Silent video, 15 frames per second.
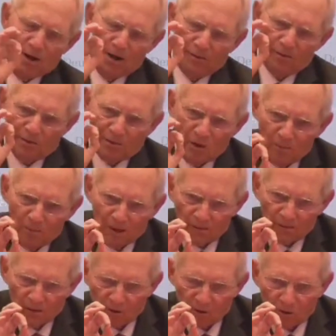crisis,
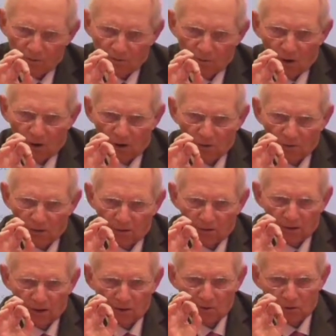globalization, all
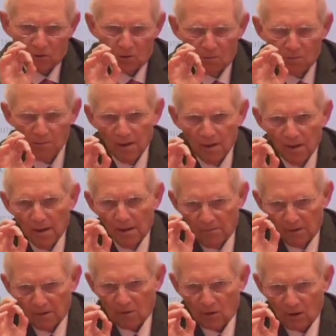these issues
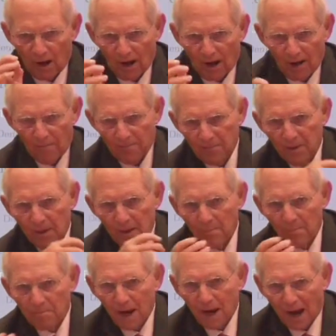which are
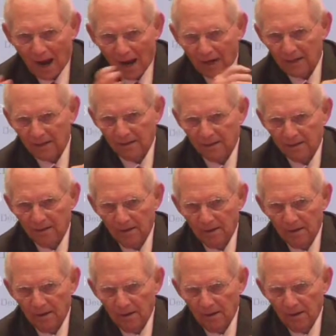behind
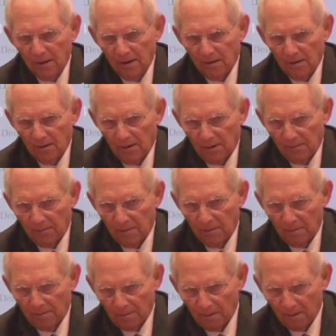
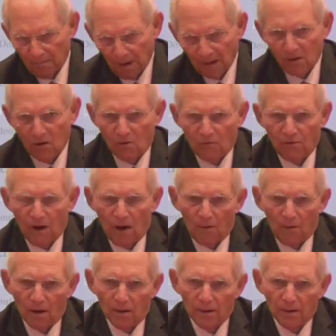many of
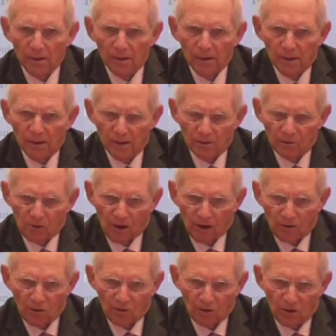our
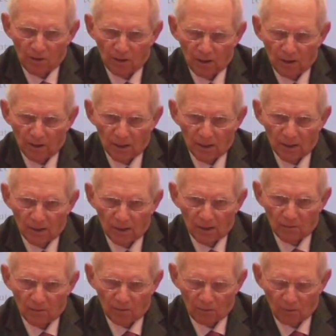changes
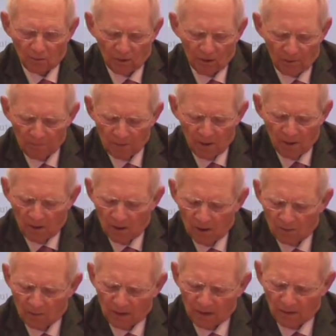in this
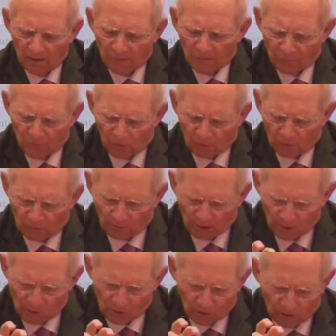21st
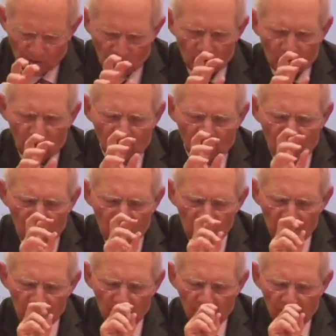century. And
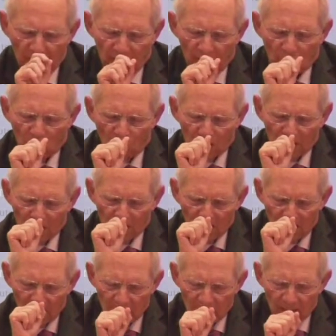therefore, we
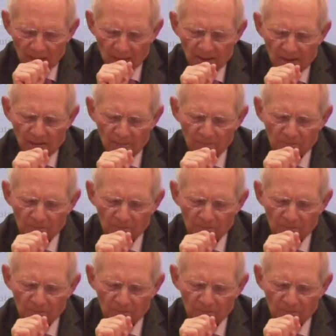need,